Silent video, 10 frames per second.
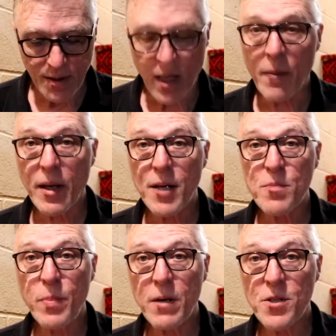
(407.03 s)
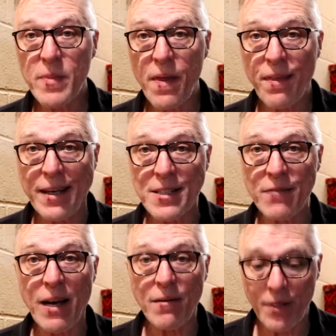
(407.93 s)
Now, because Beersmith thinks
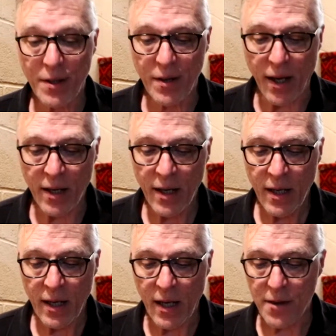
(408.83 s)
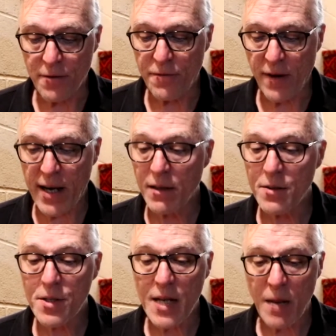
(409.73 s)
of everything, the final
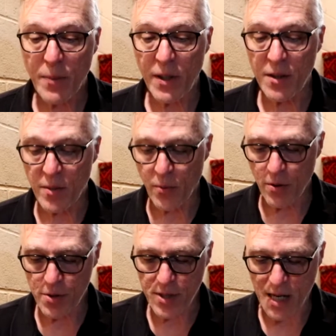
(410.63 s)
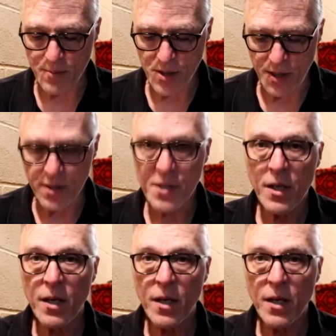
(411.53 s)
step in the brew steps is